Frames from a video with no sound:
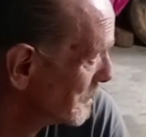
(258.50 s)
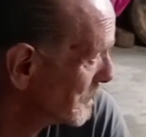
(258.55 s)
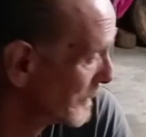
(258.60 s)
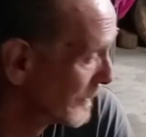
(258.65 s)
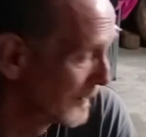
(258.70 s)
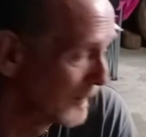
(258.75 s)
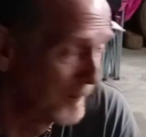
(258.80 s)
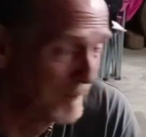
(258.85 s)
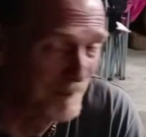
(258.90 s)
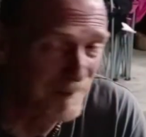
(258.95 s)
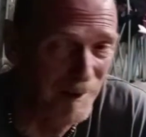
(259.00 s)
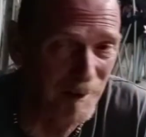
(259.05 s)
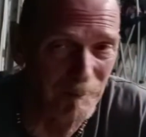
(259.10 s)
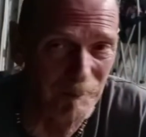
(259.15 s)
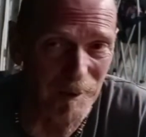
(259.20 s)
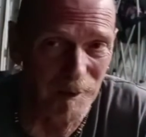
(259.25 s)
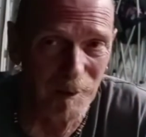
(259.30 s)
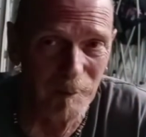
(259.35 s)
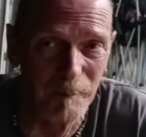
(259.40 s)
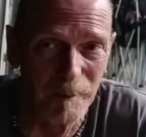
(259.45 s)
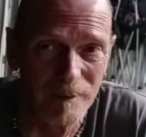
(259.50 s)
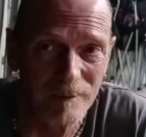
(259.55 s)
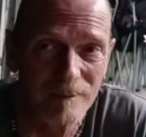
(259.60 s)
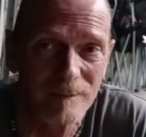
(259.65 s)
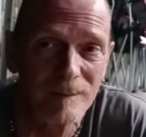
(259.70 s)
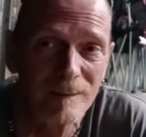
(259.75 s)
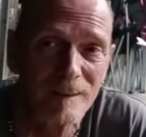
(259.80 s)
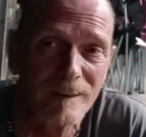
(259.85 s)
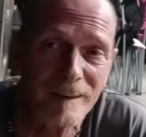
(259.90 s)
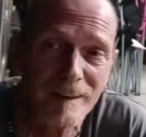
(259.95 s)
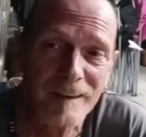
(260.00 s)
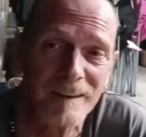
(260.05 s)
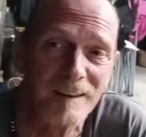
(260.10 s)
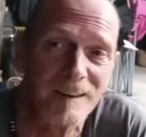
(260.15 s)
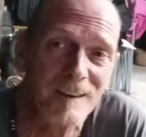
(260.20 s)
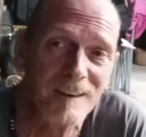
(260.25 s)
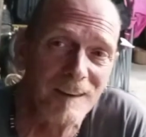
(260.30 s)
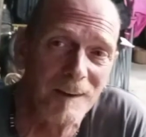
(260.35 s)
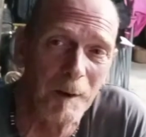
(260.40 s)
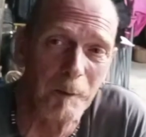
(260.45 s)
a long time coming.
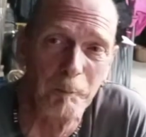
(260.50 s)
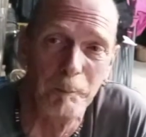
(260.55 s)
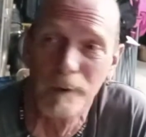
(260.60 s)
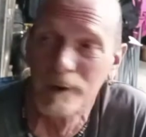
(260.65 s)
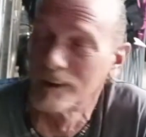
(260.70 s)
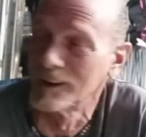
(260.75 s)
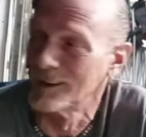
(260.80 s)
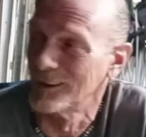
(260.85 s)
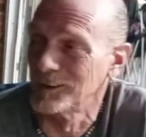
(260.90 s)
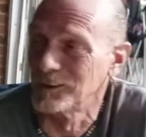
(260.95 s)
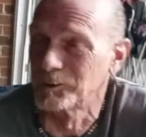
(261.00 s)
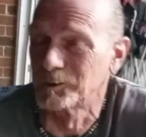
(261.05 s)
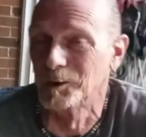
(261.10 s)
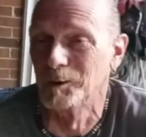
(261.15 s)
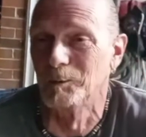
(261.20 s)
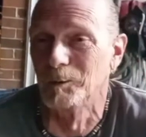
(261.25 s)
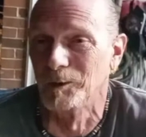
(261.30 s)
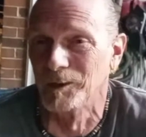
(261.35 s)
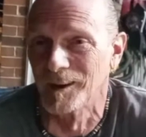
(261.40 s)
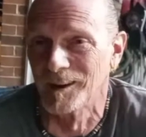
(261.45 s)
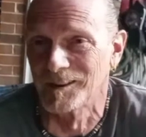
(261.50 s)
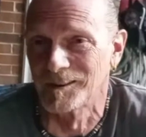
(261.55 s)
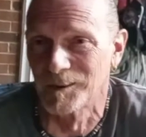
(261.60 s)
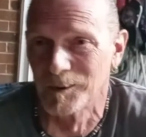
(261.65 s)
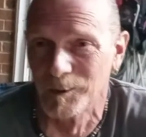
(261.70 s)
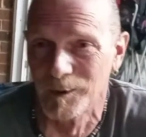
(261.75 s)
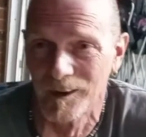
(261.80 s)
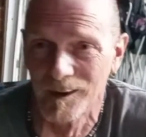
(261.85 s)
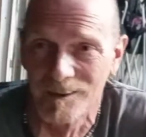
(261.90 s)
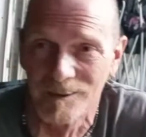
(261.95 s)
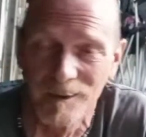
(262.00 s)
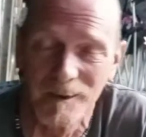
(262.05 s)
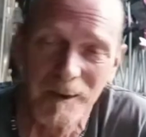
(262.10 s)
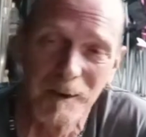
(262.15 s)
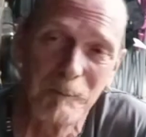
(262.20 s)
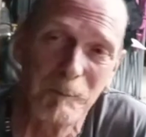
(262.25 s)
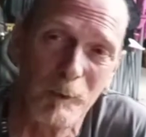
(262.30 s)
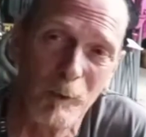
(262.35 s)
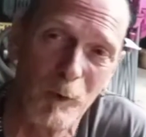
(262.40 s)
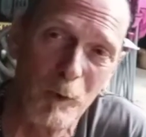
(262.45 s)
But I got a little trouble with the HOA, so I had
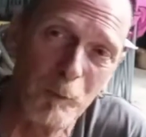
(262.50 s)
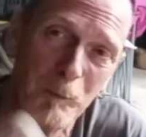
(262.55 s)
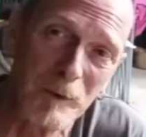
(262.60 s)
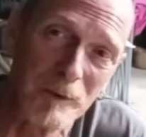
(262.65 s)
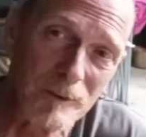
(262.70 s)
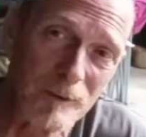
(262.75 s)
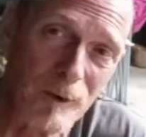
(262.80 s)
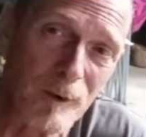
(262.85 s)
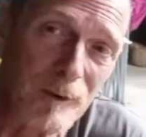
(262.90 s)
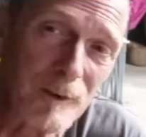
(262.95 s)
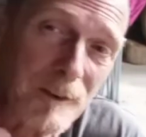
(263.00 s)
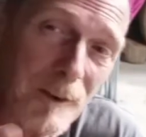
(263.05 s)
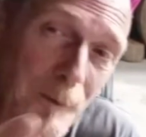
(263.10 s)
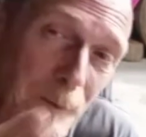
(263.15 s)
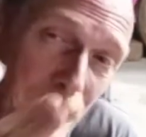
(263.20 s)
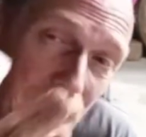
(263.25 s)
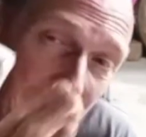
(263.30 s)
to move a whole bunch of car stuff